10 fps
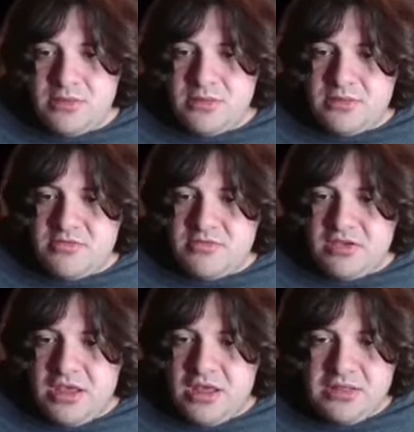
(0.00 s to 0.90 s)

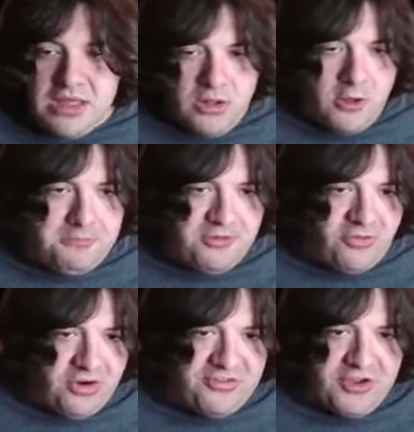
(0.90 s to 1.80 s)
see. Hello,
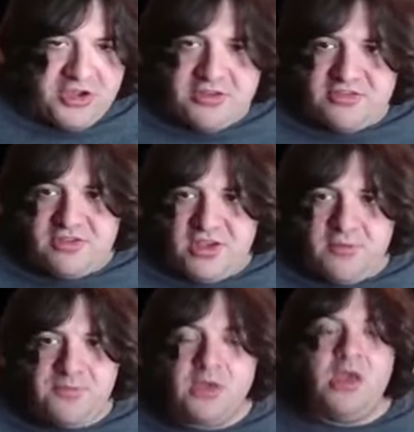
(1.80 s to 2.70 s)
Patricia. Good to see you.
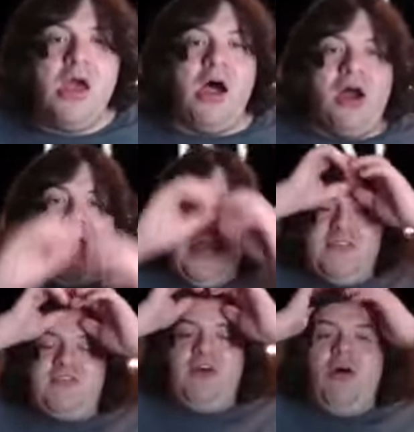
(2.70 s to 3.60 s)
All right.
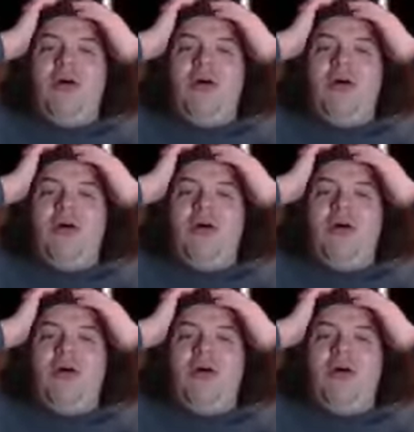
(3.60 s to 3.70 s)
So,